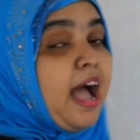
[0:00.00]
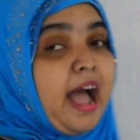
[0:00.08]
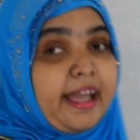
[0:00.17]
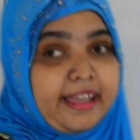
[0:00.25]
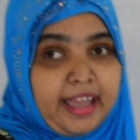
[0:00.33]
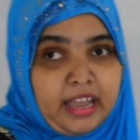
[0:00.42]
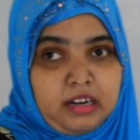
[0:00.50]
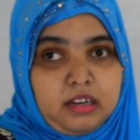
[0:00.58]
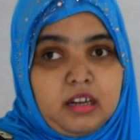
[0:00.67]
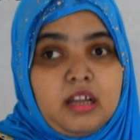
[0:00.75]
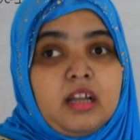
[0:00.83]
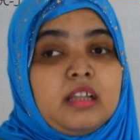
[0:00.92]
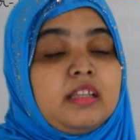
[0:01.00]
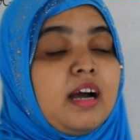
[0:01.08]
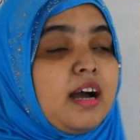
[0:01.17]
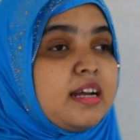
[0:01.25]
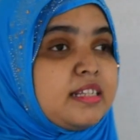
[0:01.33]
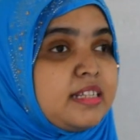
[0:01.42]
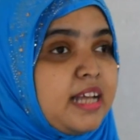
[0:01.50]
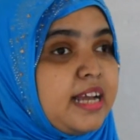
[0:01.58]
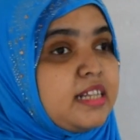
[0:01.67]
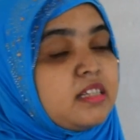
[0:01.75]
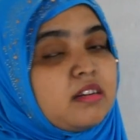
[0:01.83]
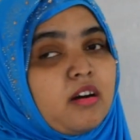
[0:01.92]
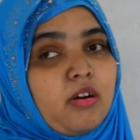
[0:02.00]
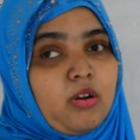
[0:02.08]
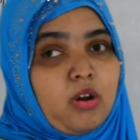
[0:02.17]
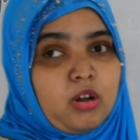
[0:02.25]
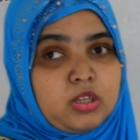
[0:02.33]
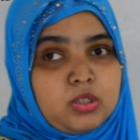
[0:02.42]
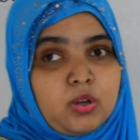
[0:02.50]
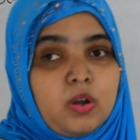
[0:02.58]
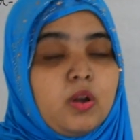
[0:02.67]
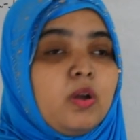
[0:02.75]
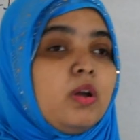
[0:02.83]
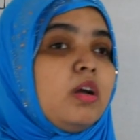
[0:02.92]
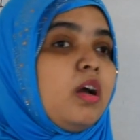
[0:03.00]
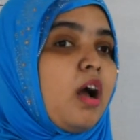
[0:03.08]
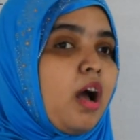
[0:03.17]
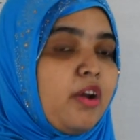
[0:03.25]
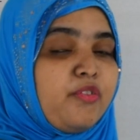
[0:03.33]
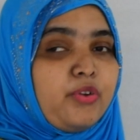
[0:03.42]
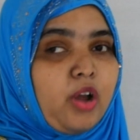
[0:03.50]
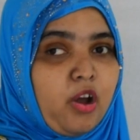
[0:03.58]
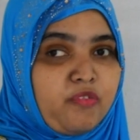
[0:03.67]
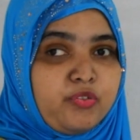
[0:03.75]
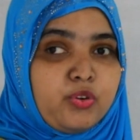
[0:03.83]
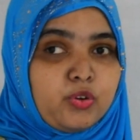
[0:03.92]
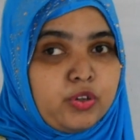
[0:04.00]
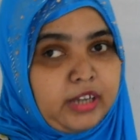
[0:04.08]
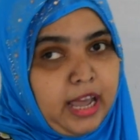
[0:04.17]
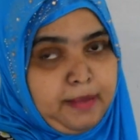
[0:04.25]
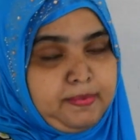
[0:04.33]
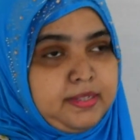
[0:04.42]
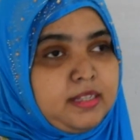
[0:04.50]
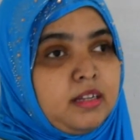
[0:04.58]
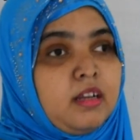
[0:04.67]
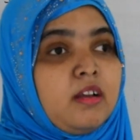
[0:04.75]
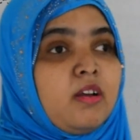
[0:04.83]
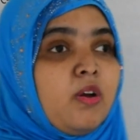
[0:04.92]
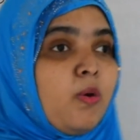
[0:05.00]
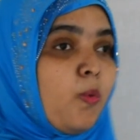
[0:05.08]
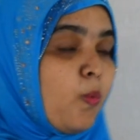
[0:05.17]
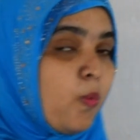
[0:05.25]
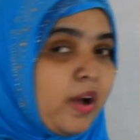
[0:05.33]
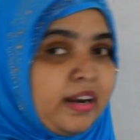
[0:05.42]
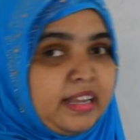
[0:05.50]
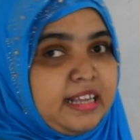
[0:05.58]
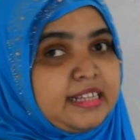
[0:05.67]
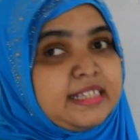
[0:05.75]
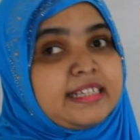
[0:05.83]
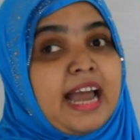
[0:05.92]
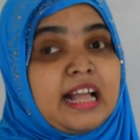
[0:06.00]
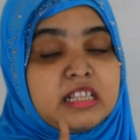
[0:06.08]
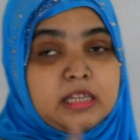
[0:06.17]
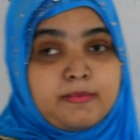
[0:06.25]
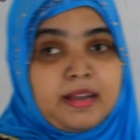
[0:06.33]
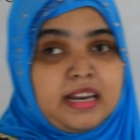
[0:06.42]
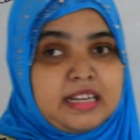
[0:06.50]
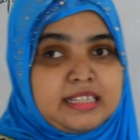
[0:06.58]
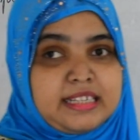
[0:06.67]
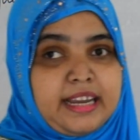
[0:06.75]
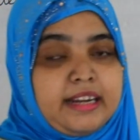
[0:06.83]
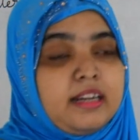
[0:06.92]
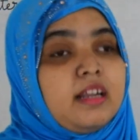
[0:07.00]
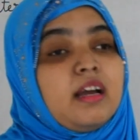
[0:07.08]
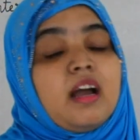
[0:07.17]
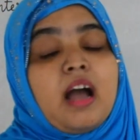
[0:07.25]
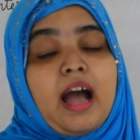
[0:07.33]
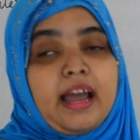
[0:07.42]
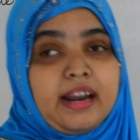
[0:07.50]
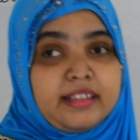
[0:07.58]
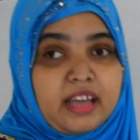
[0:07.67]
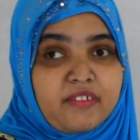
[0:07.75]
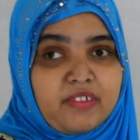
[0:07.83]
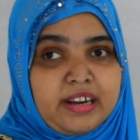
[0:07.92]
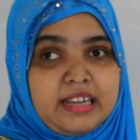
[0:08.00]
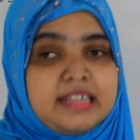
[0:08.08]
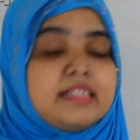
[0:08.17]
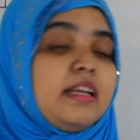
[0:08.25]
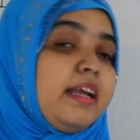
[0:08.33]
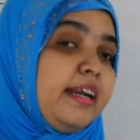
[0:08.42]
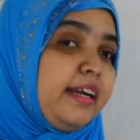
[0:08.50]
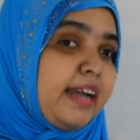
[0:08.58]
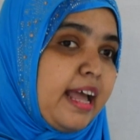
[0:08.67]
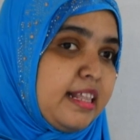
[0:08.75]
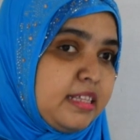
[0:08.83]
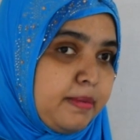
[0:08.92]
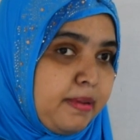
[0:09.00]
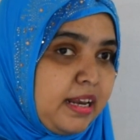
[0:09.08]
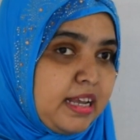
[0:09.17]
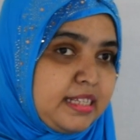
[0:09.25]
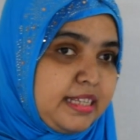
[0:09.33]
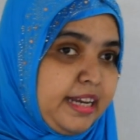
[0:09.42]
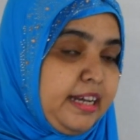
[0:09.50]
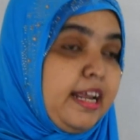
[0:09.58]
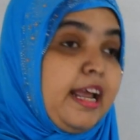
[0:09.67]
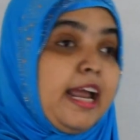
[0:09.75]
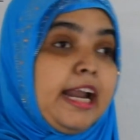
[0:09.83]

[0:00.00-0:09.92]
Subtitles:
Again, the assets are also are of two types. One is tangible asset, another one is intangible asset.